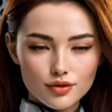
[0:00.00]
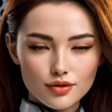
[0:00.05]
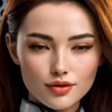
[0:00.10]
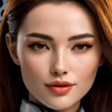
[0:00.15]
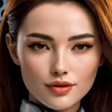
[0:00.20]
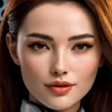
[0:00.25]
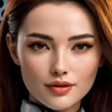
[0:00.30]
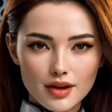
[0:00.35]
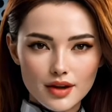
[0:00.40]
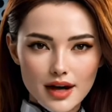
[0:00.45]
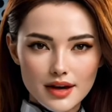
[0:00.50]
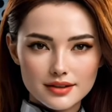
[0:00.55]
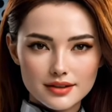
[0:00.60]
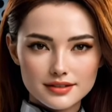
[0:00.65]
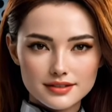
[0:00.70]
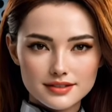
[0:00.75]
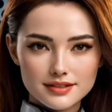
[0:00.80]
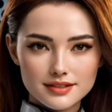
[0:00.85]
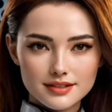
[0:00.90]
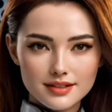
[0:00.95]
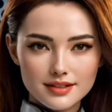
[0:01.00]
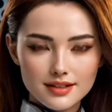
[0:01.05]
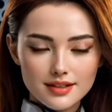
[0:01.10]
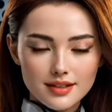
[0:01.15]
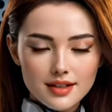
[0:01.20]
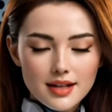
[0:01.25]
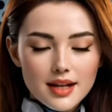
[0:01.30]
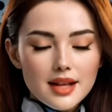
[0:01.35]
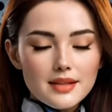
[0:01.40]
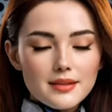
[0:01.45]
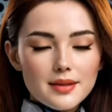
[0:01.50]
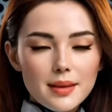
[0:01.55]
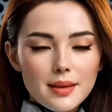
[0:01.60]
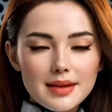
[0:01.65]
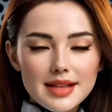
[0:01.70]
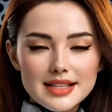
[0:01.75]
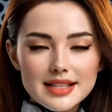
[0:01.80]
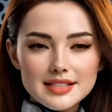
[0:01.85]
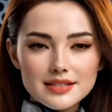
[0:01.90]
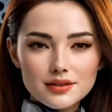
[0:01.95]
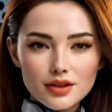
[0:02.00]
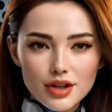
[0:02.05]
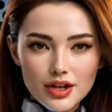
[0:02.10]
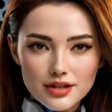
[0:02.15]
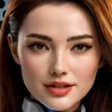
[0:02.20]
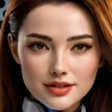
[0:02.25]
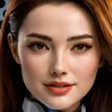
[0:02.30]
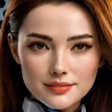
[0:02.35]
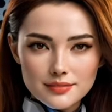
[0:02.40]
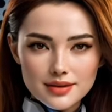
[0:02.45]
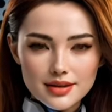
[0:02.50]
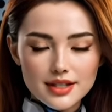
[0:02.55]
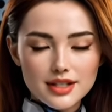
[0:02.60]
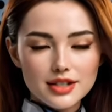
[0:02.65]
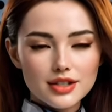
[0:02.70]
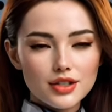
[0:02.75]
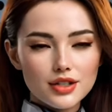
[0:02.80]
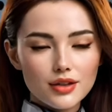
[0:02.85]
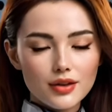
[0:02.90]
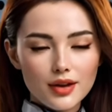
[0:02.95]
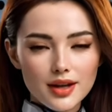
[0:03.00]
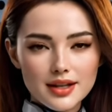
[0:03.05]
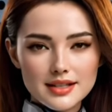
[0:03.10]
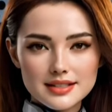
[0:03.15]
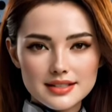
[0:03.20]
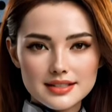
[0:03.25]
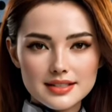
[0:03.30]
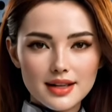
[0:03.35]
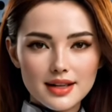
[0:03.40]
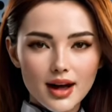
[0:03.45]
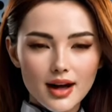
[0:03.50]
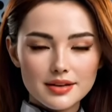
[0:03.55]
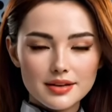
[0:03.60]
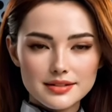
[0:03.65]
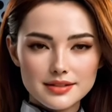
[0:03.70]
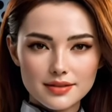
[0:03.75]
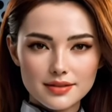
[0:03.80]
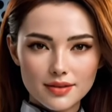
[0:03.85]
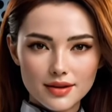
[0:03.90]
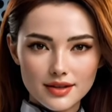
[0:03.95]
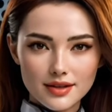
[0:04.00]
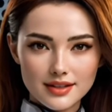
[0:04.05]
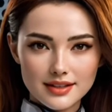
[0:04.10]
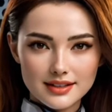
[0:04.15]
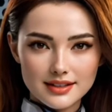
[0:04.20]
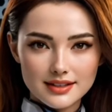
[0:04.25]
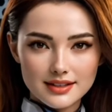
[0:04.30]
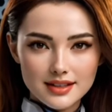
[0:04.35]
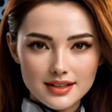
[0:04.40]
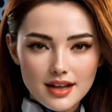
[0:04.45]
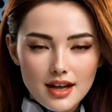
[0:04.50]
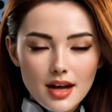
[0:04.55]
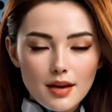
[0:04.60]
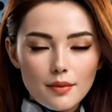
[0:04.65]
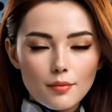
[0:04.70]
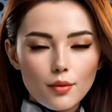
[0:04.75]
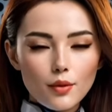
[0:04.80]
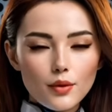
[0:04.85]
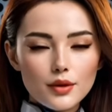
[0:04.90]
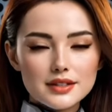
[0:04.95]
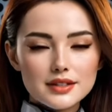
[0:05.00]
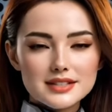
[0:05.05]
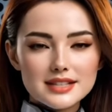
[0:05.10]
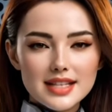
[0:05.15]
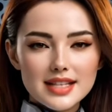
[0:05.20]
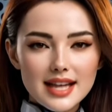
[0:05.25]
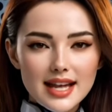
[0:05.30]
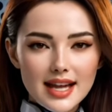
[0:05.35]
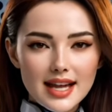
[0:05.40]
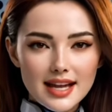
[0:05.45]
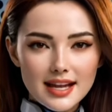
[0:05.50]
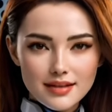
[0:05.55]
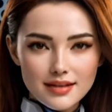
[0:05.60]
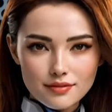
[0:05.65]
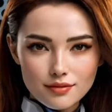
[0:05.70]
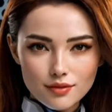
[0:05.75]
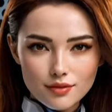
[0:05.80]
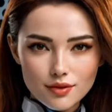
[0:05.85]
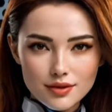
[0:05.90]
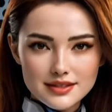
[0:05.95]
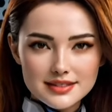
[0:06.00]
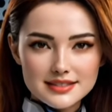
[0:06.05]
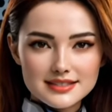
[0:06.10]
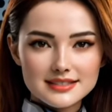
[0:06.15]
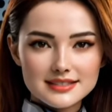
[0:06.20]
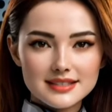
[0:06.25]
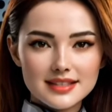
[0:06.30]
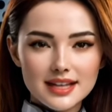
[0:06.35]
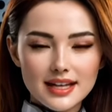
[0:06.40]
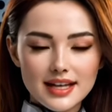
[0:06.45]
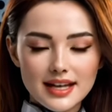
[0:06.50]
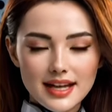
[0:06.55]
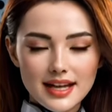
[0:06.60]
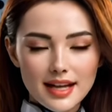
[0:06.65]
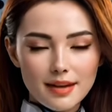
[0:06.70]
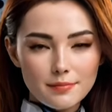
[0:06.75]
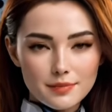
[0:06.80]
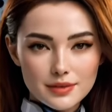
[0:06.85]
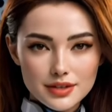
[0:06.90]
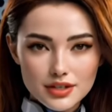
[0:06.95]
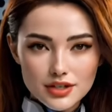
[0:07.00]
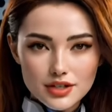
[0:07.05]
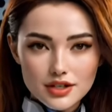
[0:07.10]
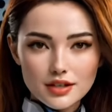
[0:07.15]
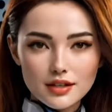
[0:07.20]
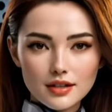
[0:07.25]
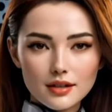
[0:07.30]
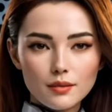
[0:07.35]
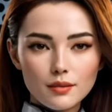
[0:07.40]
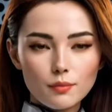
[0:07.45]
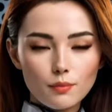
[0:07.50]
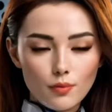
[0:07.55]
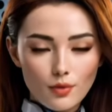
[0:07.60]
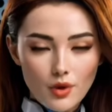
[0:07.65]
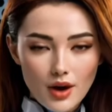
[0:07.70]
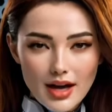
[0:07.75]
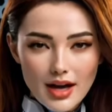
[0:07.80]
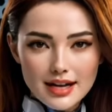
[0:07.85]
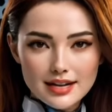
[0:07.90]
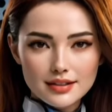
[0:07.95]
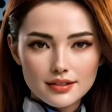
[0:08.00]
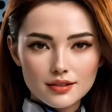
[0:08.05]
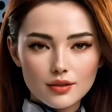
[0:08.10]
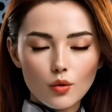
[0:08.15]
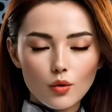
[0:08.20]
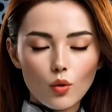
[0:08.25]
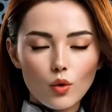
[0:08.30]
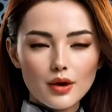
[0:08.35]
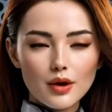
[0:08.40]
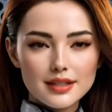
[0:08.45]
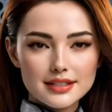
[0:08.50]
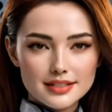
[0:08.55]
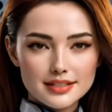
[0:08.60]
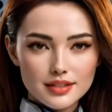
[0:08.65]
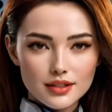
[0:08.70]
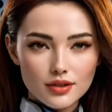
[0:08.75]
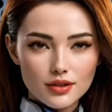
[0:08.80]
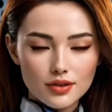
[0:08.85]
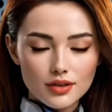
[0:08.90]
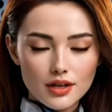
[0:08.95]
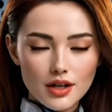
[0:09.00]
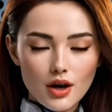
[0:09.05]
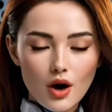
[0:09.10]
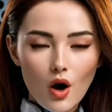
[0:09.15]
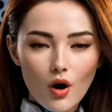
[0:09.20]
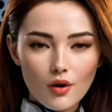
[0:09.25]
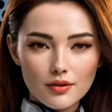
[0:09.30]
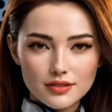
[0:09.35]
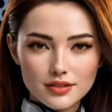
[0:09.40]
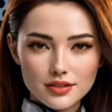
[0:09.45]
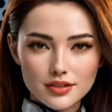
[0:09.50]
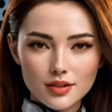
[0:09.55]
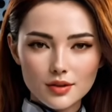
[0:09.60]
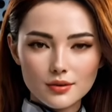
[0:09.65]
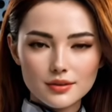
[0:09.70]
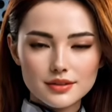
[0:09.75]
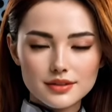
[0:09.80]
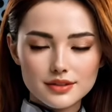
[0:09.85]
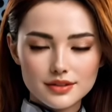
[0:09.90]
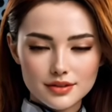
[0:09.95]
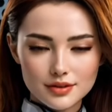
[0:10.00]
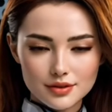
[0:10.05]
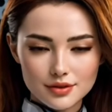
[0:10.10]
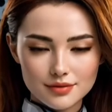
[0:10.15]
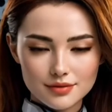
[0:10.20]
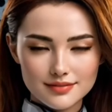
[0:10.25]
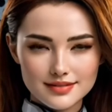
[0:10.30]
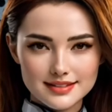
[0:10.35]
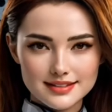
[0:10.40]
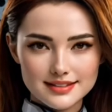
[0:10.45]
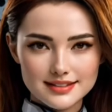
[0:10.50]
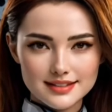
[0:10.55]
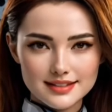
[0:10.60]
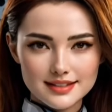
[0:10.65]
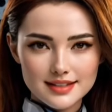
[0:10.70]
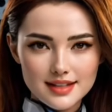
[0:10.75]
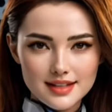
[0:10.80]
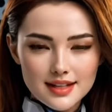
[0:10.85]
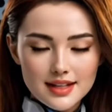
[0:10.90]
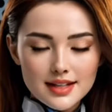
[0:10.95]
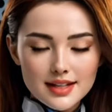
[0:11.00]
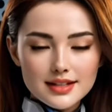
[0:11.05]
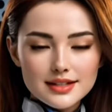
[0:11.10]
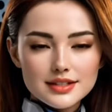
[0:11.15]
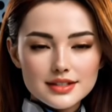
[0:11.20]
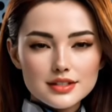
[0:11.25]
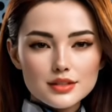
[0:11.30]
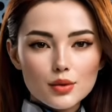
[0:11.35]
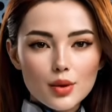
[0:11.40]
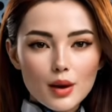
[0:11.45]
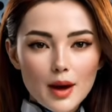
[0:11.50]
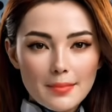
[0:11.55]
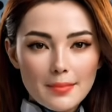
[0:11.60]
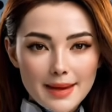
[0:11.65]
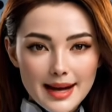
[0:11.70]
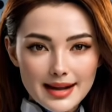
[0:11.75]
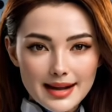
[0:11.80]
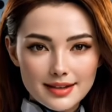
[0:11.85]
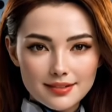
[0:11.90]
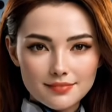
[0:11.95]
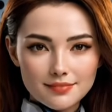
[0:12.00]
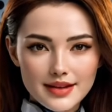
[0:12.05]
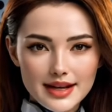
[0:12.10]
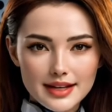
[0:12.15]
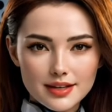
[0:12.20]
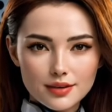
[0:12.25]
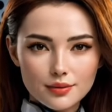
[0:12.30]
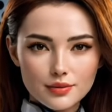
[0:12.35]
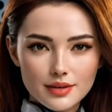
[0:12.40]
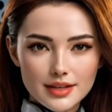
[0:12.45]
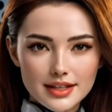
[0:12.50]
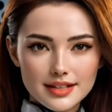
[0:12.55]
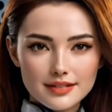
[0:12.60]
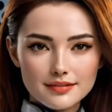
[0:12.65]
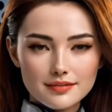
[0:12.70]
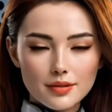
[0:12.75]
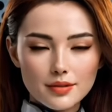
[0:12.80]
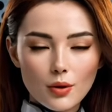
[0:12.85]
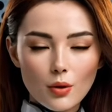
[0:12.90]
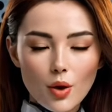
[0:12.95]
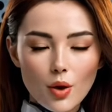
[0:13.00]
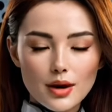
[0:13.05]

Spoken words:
Bishop takes knight, and my e-pawn takes back. The whole game rests on this recapture. His light-squared bishop has gone, and he will never get another, so nobody is left to argue with that pawn about a 6 or g6.